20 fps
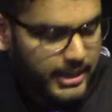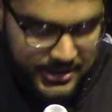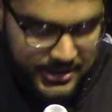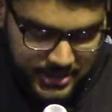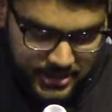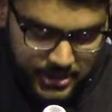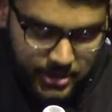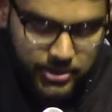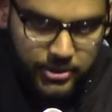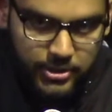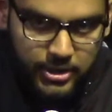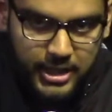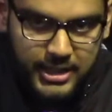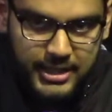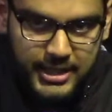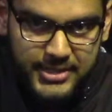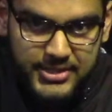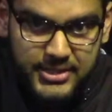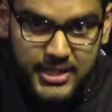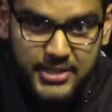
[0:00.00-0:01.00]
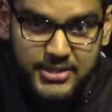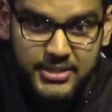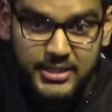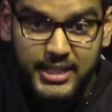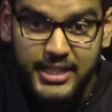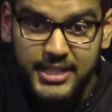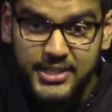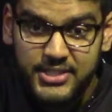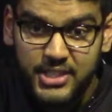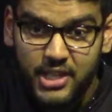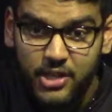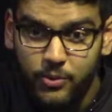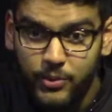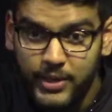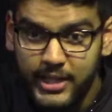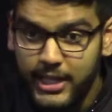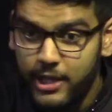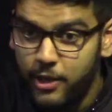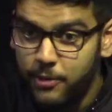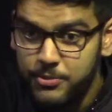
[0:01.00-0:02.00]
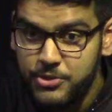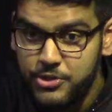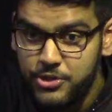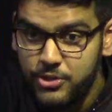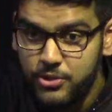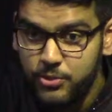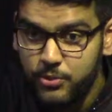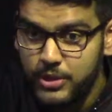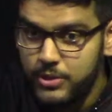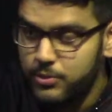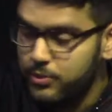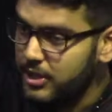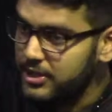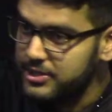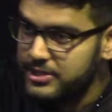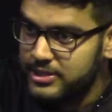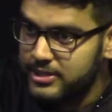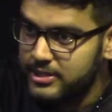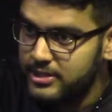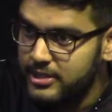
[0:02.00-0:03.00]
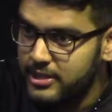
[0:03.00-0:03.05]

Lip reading: in the Quran it says, Isa, we helped you with what?